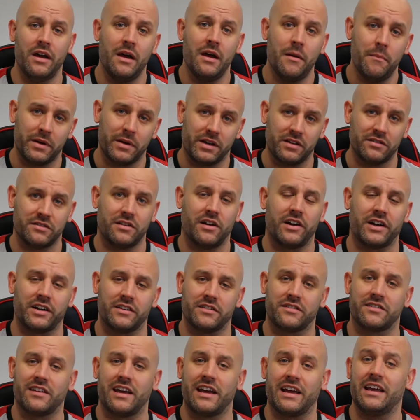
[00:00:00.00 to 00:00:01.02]
because like I
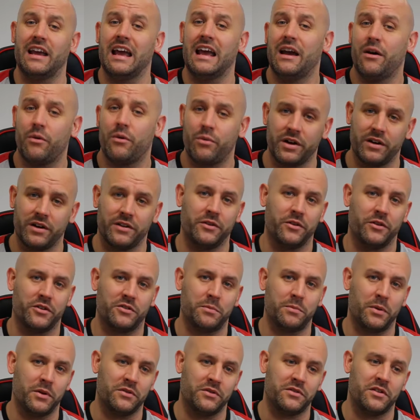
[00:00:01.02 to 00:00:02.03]
say, we are not
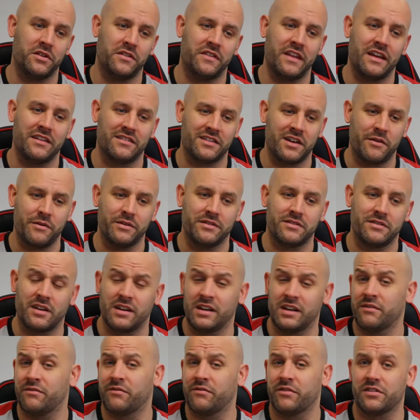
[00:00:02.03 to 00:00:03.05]
sponsored. There's no
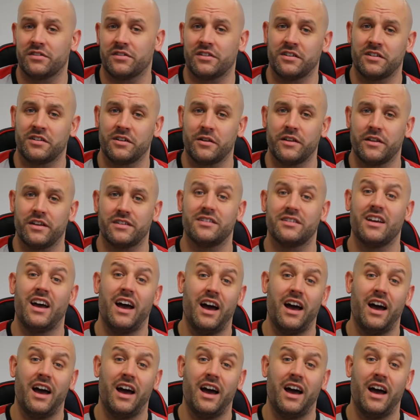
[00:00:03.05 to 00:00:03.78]
incentive for us to do this